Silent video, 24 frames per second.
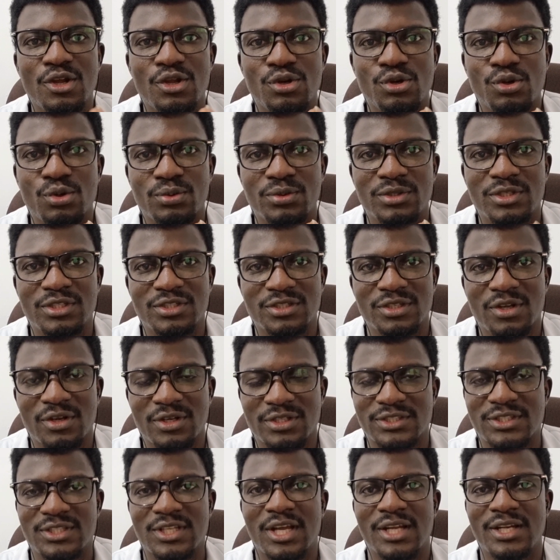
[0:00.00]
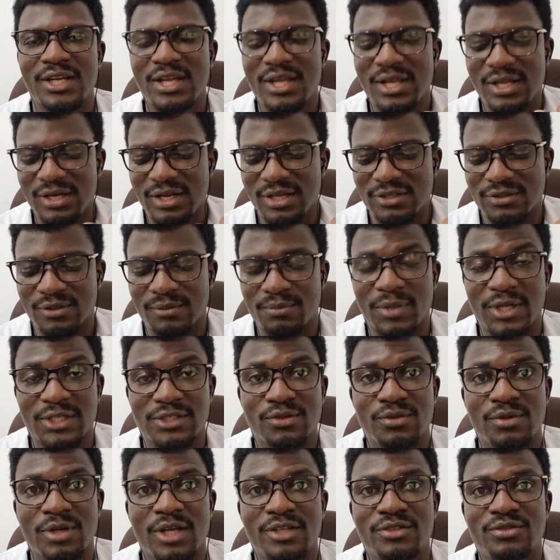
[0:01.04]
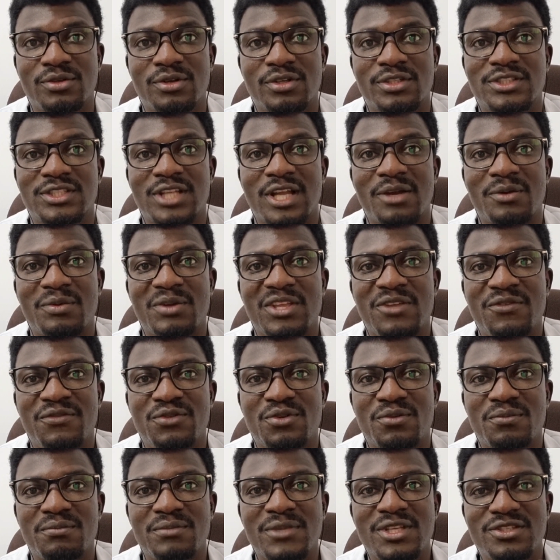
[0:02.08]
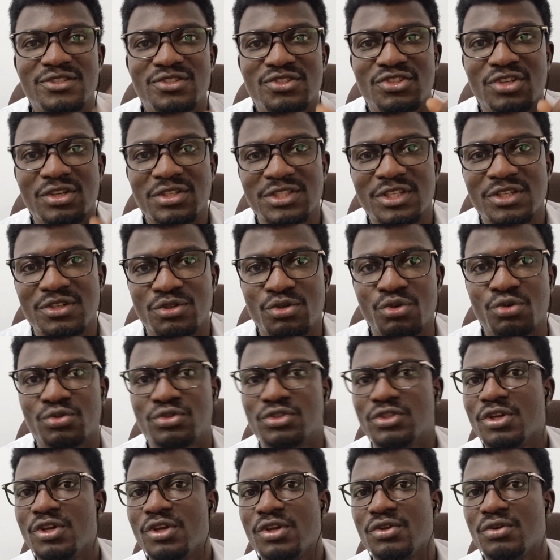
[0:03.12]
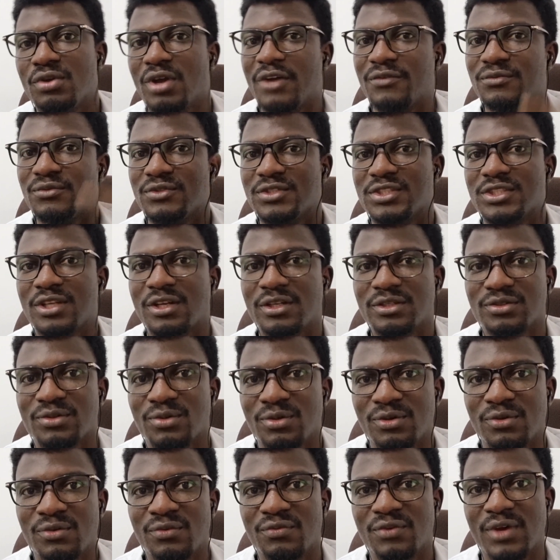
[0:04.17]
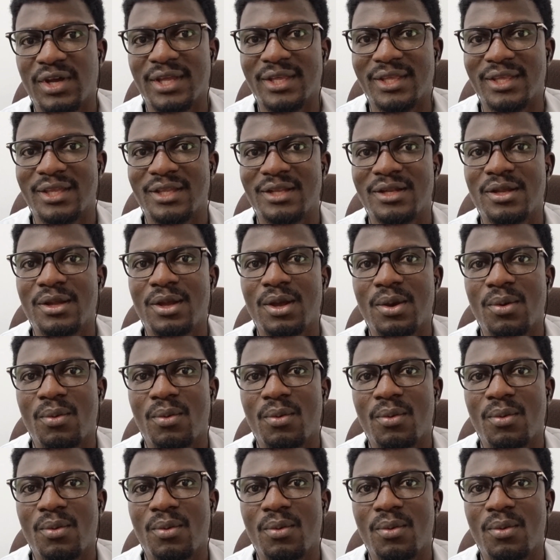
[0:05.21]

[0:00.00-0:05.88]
No, discuss that. There are some particular drugs that if you miss just a dose, you have to start all over again.